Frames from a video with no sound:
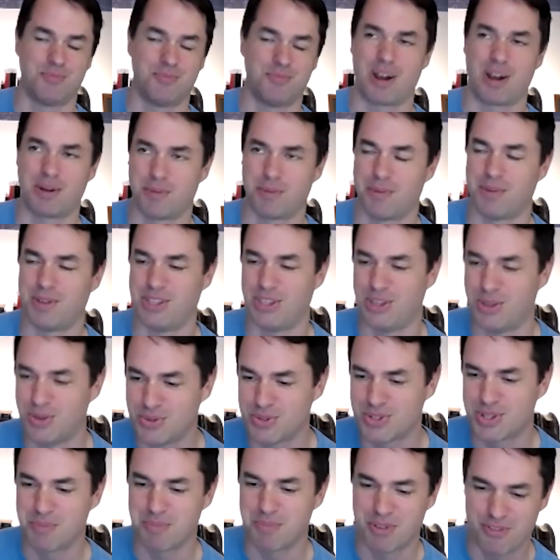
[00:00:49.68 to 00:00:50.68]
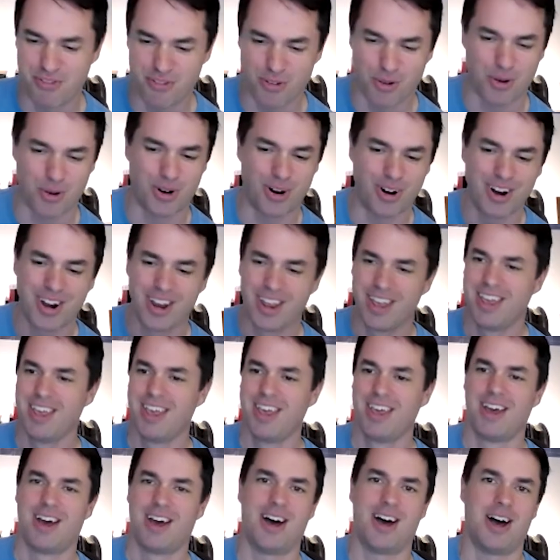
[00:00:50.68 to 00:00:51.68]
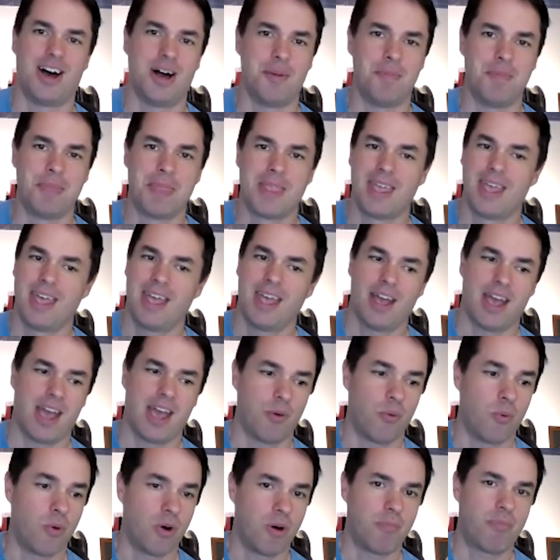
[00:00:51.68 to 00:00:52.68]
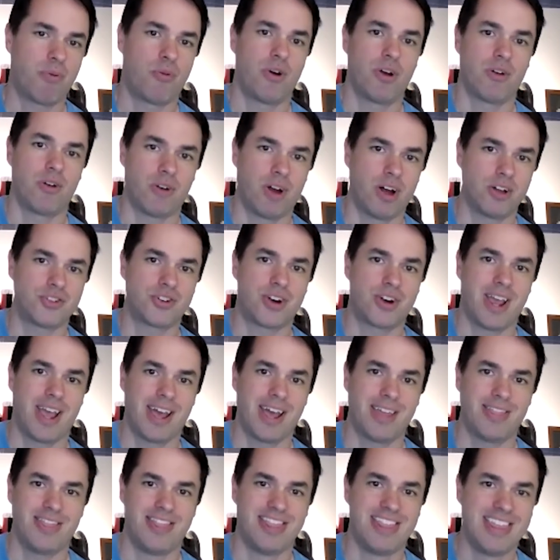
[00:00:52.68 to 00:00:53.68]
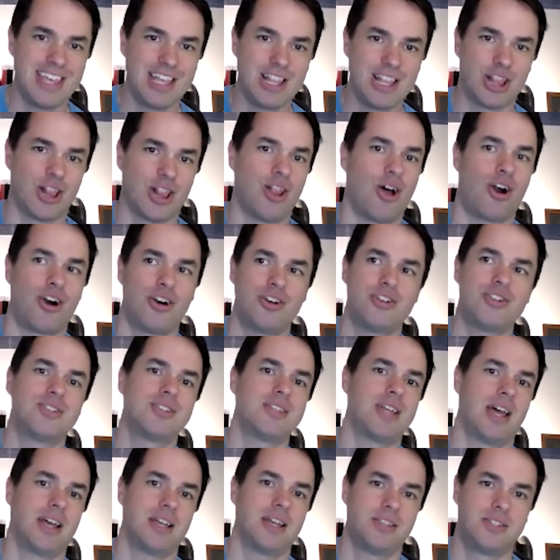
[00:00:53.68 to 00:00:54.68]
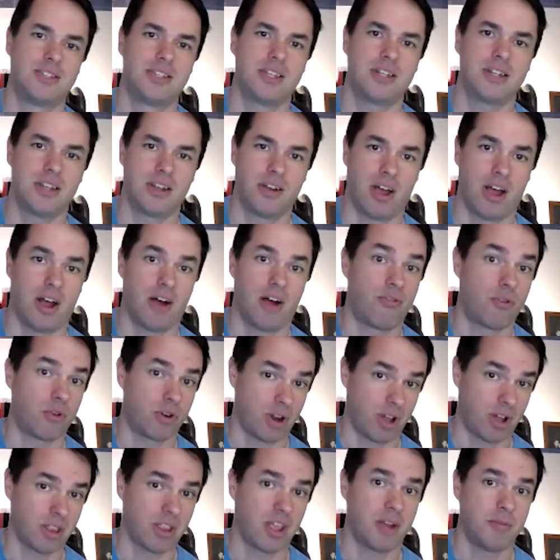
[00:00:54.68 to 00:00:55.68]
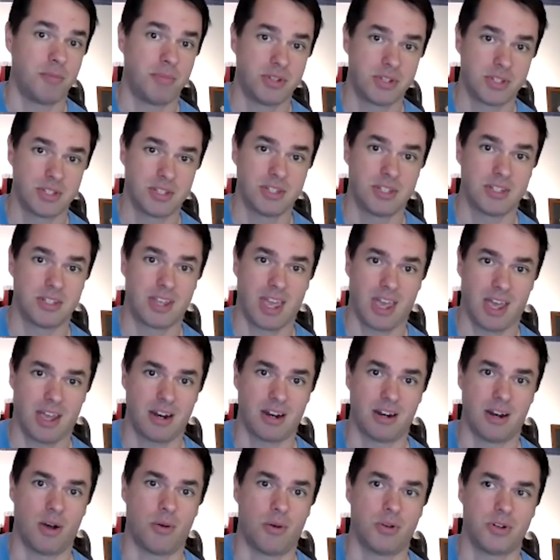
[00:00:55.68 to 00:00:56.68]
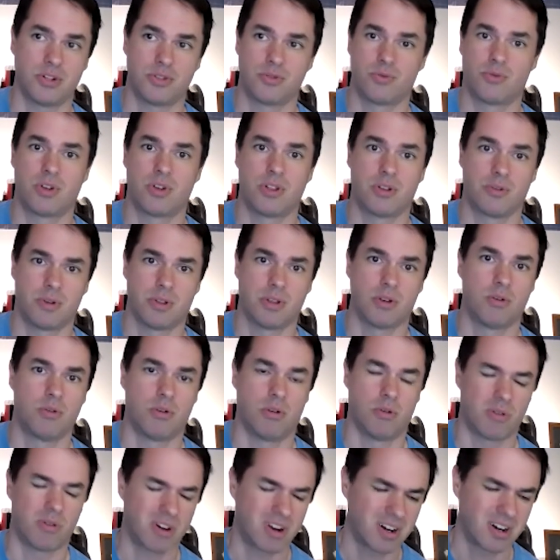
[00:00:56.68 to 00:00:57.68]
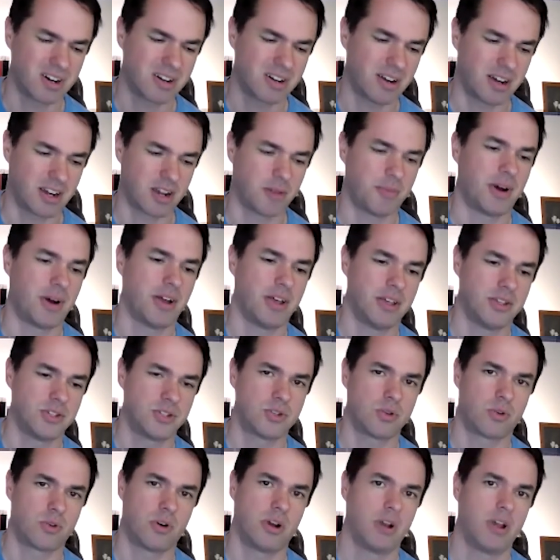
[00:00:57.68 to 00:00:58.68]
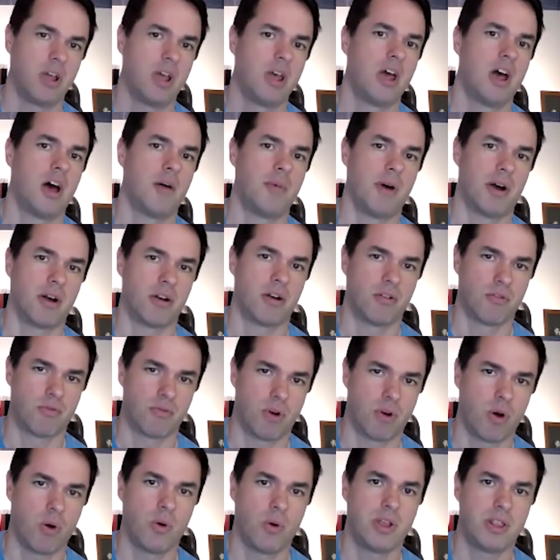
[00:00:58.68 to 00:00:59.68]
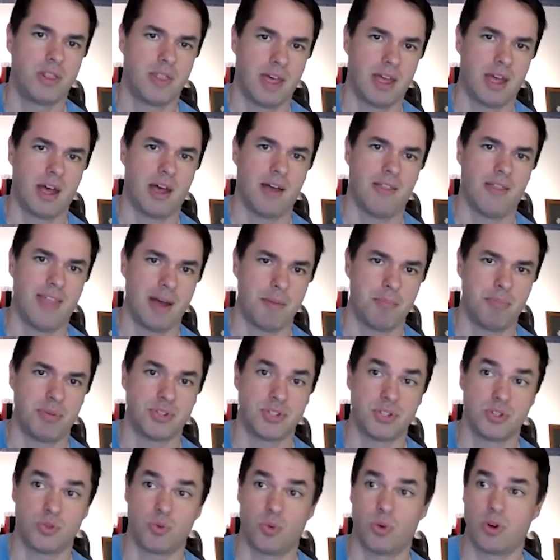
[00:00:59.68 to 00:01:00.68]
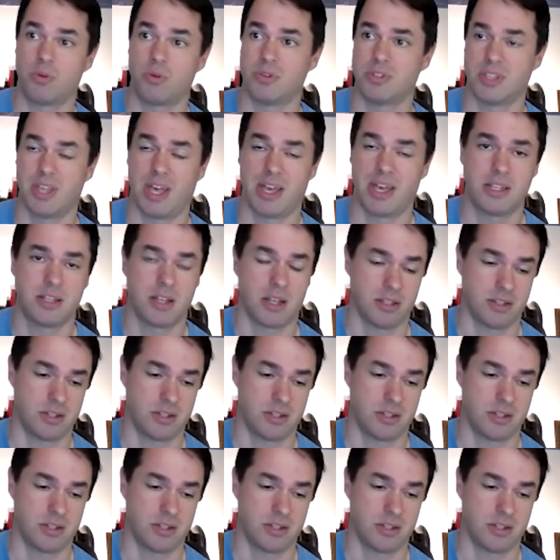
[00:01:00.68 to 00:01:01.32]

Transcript: probably used it before. Um, at one point, Roger had the largest exit uh, for an online business in Canada, which is really, really cool. We're going to talk about his story about growing th uh, that business, what it was like